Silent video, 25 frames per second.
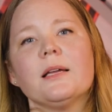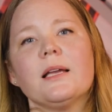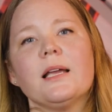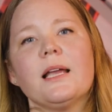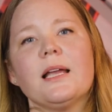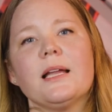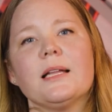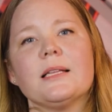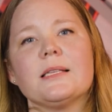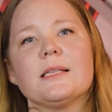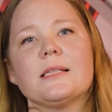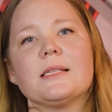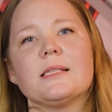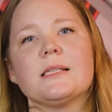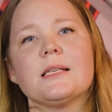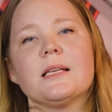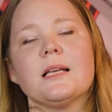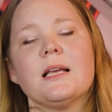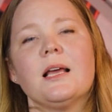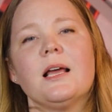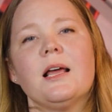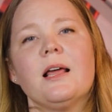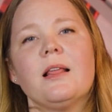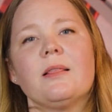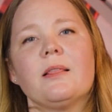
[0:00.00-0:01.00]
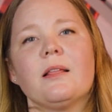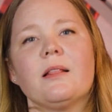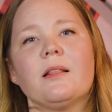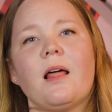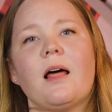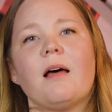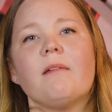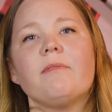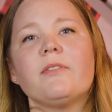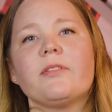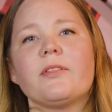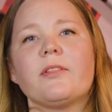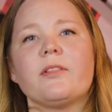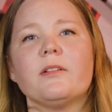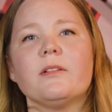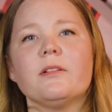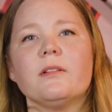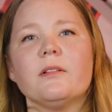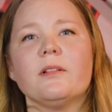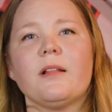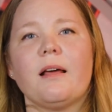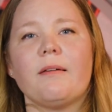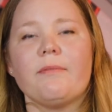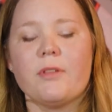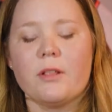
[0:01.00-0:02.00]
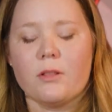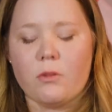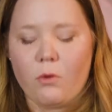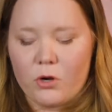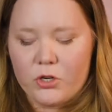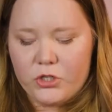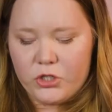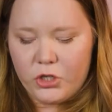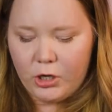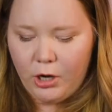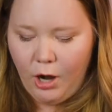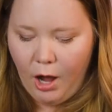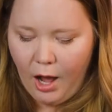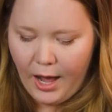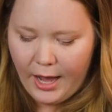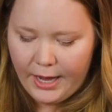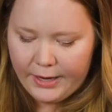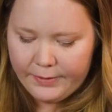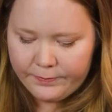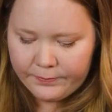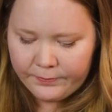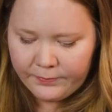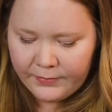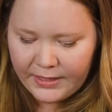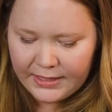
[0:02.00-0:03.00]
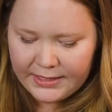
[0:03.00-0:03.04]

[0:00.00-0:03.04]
It's the love the Lord your God.